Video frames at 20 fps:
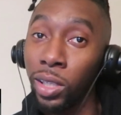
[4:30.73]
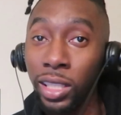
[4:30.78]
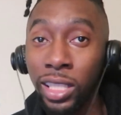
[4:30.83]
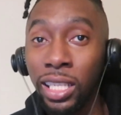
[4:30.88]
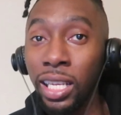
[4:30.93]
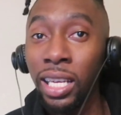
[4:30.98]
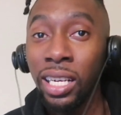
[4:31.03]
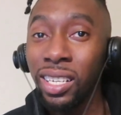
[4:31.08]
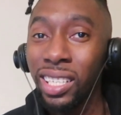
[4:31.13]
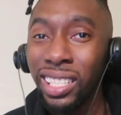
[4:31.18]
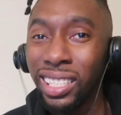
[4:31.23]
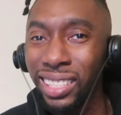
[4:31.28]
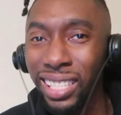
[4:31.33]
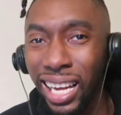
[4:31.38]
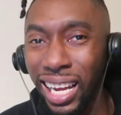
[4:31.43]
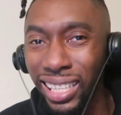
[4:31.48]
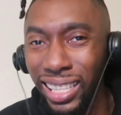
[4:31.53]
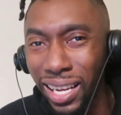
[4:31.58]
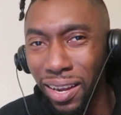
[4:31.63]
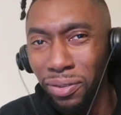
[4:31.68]
It
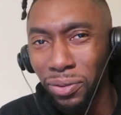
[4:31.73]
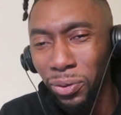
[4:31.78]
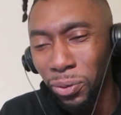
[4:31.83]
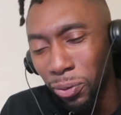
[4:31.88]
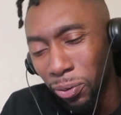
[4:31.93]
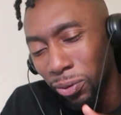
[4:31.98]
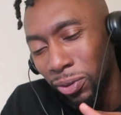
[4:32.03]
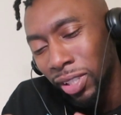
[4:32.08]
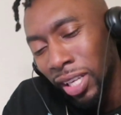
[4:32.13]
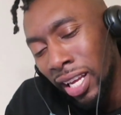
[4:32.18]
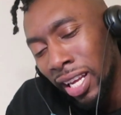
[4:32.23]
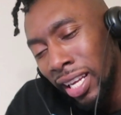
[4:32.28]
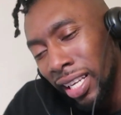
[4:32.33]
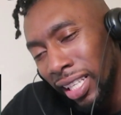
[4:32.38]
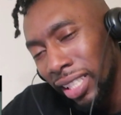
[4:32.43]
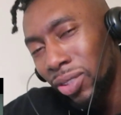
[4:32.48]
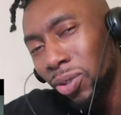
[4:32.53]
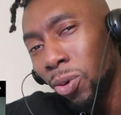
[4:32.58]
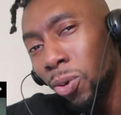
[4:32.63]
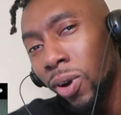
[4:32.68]
started off too
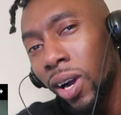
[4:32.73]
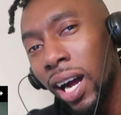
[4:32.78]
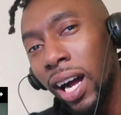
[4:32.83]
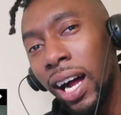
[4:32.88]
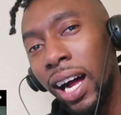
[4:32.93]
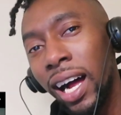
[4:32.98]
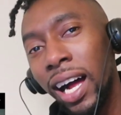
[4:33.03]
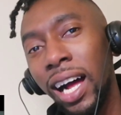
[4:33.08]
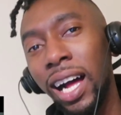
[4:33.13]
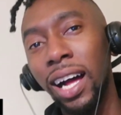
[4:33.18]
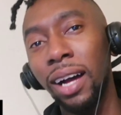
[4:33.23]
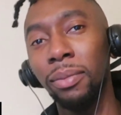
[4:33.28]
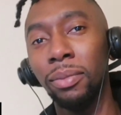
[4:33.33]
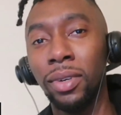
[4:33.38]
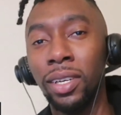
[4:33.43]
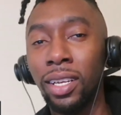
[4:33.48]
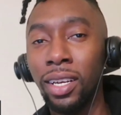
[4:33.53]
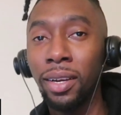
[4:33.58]
calm.